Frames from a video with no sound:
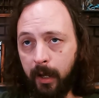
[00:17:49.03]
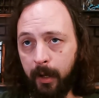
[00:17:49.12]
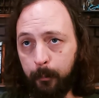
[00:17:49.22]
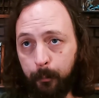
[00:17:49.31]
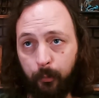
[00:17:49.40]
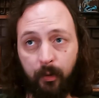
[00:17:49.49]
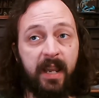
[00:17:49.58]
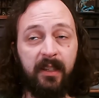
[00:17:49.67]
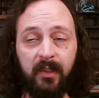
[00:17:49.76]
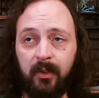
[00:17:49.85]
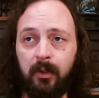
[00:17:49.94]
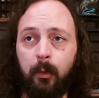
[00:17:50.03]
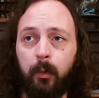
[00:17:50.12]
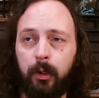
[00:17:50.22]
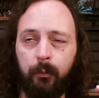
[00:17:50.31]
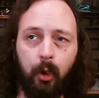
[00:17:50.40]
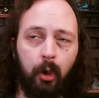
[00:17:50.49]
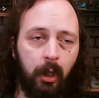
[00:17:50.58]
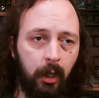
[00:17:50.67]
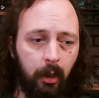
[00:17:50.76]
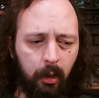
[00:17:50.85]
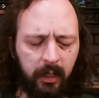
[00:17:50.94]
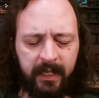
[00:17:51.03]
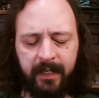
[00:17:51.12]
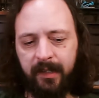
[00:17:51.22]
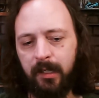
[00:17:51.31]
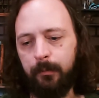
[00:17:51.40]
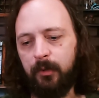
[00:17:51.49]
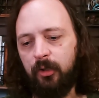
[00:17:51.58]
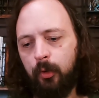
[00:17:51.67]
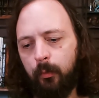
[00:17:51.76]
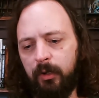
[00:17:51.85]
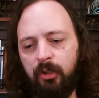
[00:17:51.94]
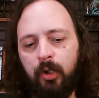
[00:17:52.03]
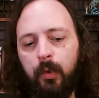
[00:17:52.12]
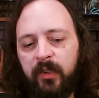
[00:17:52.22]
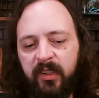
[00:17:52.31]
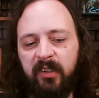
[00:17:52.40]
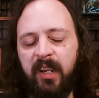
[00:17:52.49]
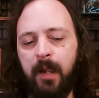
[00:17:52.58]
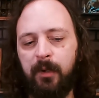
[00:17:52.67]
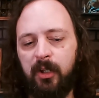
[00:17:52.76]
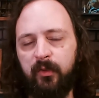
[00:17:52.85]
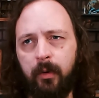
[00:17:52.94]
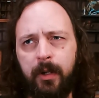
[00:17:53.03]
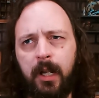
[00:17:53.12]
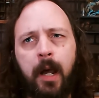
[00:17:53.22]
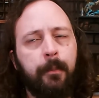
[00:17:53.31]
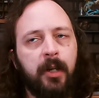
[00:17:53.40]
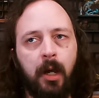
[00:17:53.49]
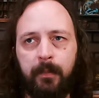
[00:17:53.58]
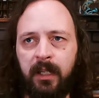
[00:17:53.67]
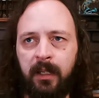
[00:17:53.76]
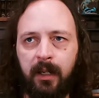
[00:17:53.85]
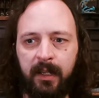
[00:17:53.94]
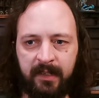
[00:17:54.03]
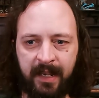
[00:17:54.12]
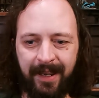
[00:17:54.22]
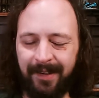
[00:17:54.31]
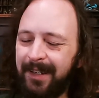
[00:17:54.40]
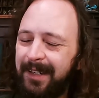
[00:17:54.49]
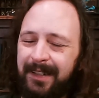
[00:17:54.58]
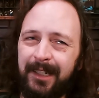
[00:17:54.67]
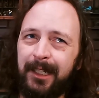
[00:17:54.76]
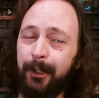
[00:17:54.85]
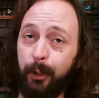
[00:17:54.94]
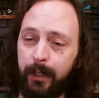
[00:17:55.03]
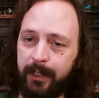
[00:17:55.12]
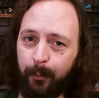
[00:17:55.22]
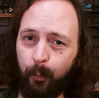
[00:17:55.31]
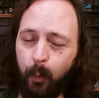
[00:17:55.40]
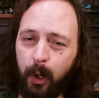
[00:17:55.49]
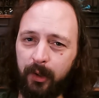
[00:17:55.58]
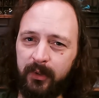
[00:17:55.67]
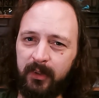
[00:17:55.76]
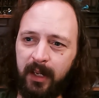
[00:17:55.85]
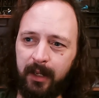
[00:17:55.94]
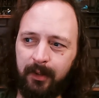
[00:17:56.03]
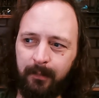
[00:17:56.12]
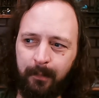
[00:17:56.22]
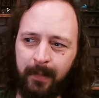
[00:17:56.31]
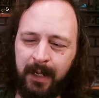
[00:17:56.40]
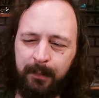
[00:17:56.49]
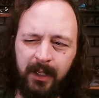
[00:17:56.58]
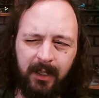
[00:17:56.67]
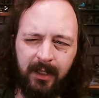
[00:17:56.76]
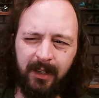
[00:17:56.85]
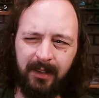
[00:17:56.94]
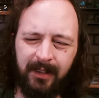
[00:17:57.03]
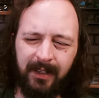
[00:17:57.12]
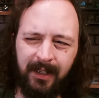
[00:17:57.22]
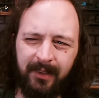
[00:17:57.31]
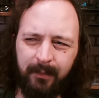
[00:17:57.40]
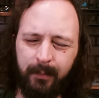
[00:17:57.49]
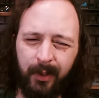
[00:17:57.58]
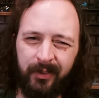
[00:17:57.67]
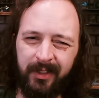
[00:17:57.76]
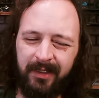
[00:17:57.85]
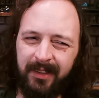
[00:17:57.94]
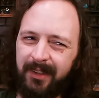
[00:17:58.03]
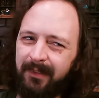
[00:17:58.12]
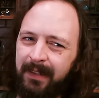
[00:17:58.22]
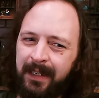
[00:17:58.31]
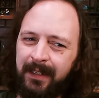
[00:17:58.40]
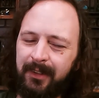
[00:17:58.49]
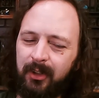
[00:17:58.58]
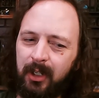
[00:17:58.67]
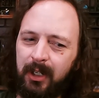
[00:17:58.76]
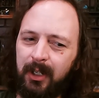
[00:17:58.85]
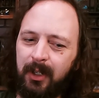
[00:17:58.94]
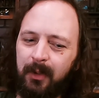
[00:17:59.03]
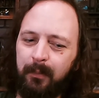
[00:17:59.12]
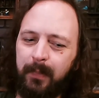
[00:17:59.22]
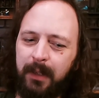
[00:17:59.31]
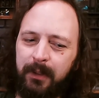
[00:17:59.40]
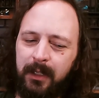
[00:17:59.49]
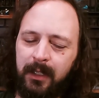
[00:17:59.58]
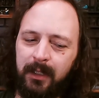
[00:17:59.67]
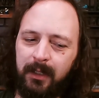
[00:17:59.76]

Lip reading: Brace, we're going to roll hull in an attempt to reduce the damage from an upcoming attack. I don't know how that works yet. Maybe it's imposing disadvantage. Maybe